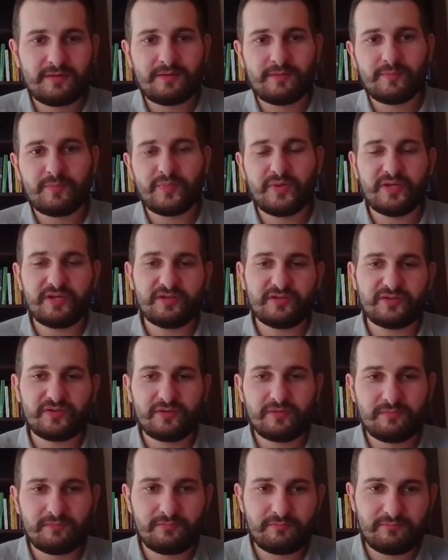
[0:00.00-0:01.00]
pinned
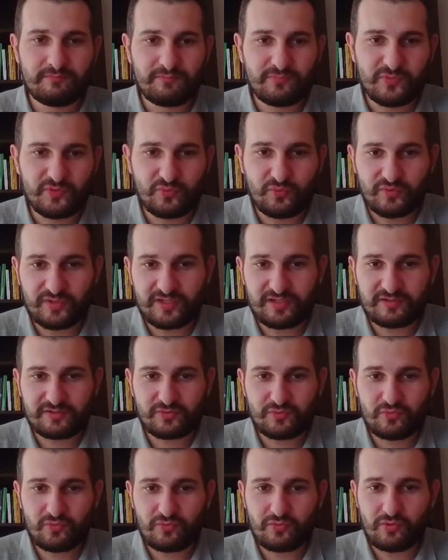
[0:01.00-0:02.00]
to d2
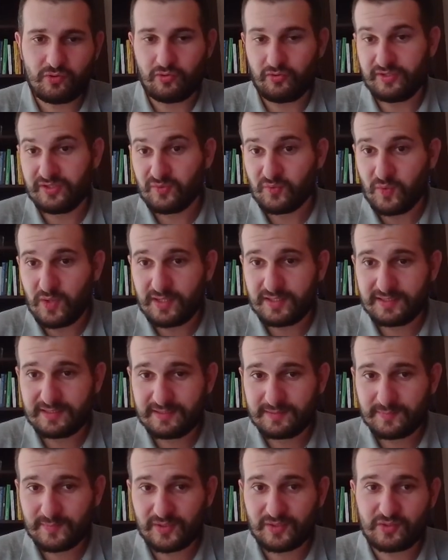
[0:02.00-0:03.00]
or e1
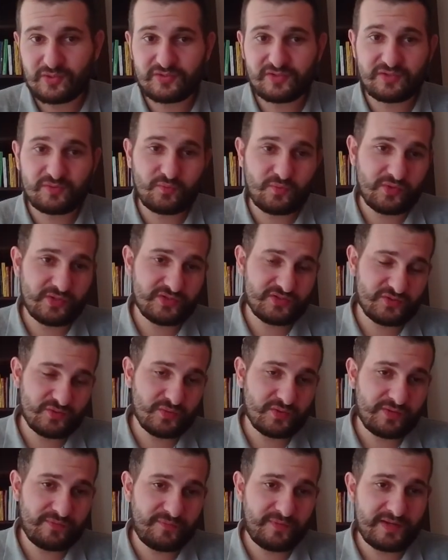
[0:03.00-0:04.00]
because it wants to
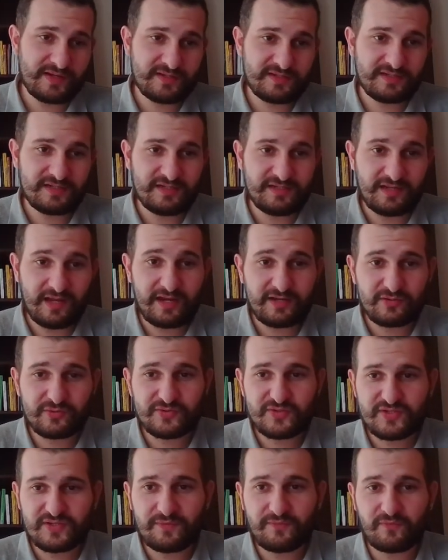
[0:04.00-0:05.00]
defend the knight on
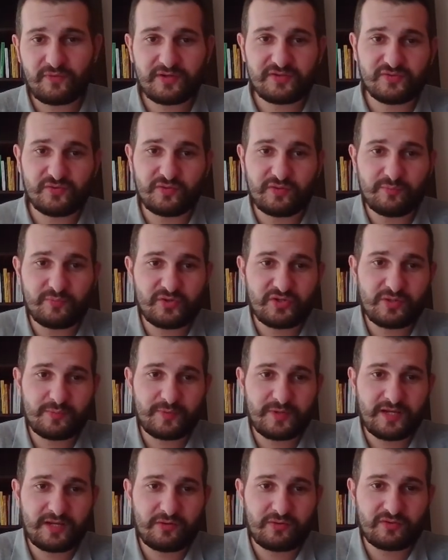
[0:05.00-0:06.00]
c3, so the bishop
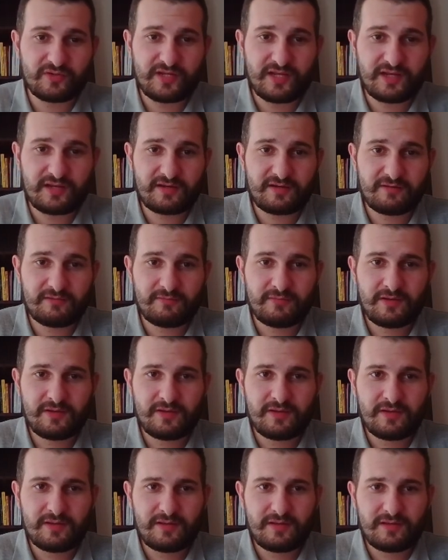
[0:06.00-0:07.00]
cannot take.
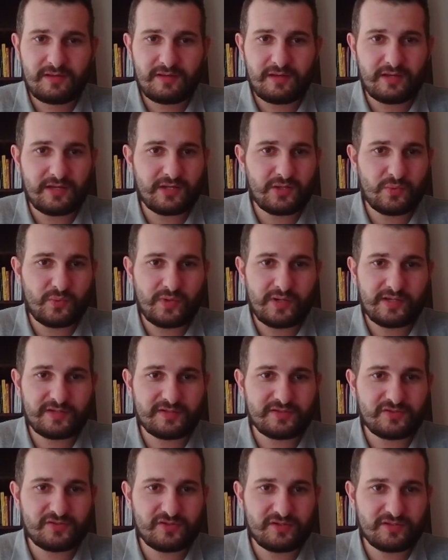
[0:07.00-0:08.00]
Otherwise
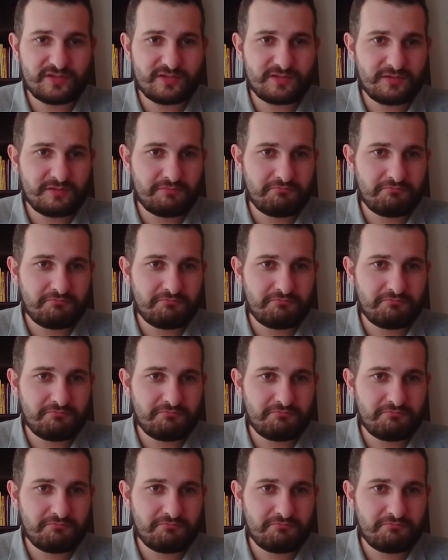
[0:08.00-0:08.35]
just